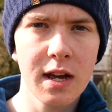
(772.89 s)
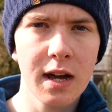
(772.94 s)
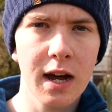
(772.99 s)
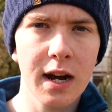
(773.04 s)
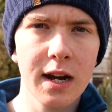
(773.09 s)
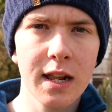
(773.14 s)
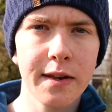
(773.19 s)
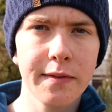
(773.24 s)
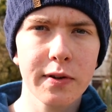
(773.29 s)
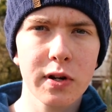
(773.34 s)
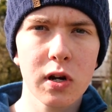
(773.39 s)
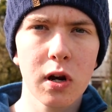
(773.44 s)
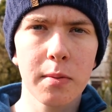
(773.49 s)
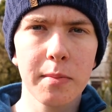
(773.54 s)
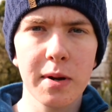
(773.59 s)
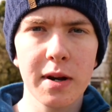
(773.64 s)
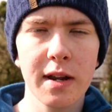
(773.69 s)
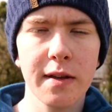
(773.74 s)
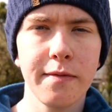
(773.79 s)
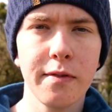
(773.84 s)
and leave a
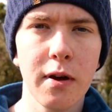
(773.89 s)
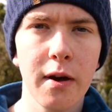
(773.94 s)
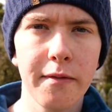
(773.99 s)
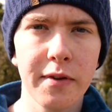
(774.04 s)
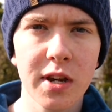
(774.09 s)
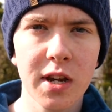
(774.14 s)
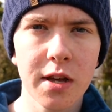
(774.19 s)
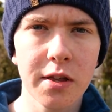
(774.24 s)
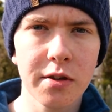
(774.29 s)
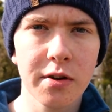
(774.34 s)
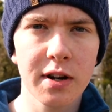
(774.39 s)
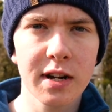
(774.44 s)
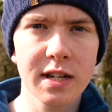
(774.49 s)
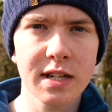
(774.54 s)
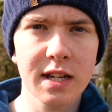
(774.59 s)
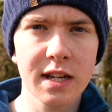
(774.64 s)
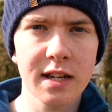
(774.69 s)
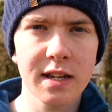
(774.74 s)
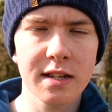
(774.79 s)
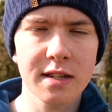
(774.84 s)
comment if you have any other
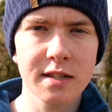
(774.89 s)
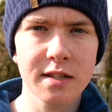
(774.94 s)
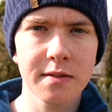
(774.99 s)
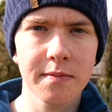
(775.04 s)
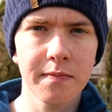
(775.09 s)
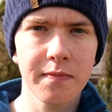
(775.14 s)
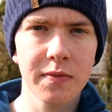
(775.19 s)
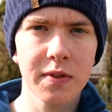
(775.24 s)
ideas.